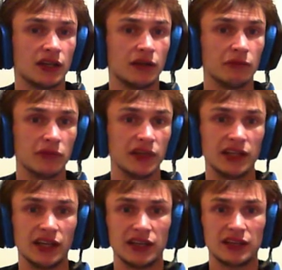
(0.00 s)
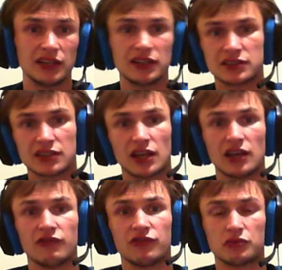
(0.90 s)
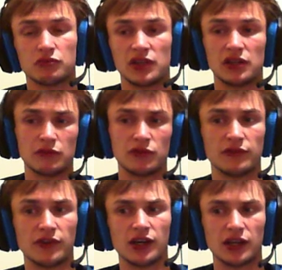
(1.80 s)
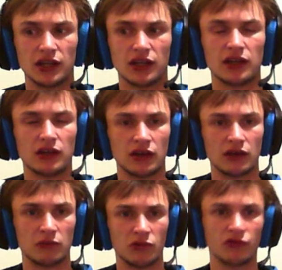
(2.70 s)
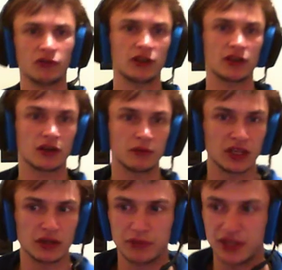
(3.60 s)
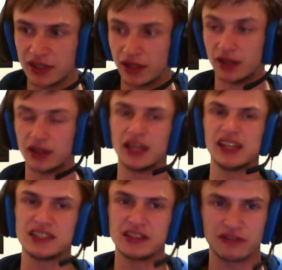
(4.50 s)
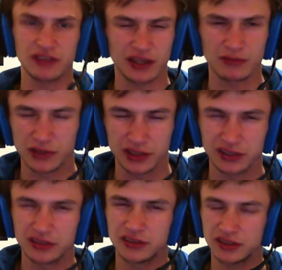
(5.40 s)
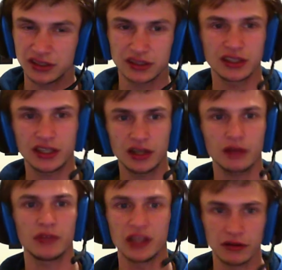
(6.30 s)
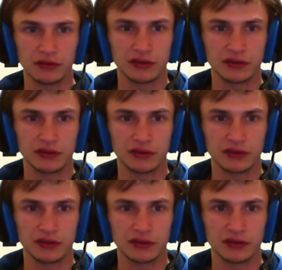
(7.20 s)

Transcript: But I think it's time for me to move on. And before you call me out being a lazy fanboy, hear me out.